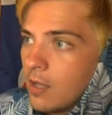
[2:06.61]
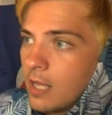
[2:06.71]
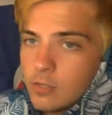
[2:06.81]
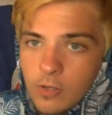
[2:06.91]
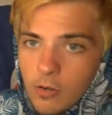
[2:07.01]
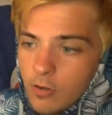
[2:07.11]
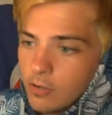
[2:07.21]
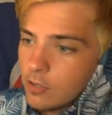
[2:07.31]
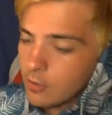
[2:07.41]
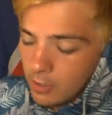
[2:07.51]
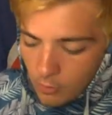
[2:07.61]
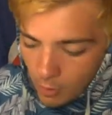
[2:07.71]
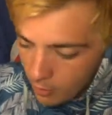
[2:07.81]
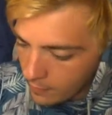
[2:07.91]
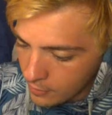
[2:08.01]
That's what you'll do. You'll
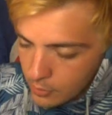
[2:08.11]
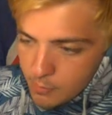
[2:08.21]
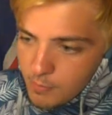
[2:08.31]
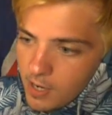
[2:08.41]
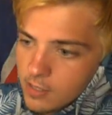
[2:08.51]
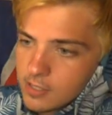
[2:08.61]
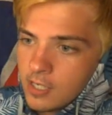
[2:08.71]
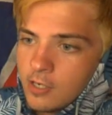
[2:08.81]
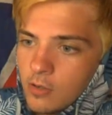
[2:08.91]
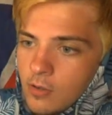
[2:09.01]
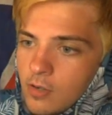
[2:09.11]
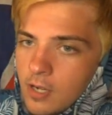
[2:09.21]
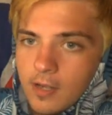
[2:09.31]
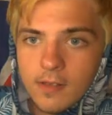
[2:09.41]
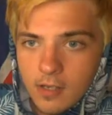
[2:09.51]
go to the description box and you'll
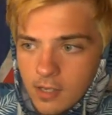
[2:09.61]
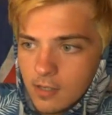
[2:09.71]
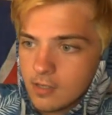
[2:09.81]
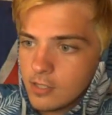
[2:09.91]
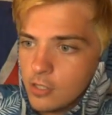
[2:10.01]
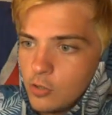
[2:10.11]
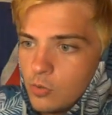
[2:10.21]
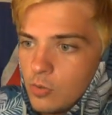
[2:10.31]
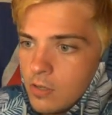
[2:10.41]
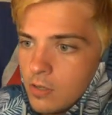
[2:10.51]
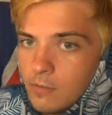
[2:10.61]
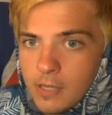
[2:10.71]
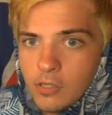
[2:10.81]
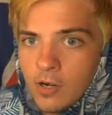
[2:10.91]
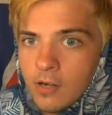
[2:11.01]
click the link to
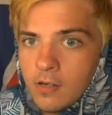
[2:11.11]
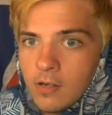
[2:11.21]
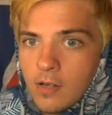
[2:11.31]
Patreon.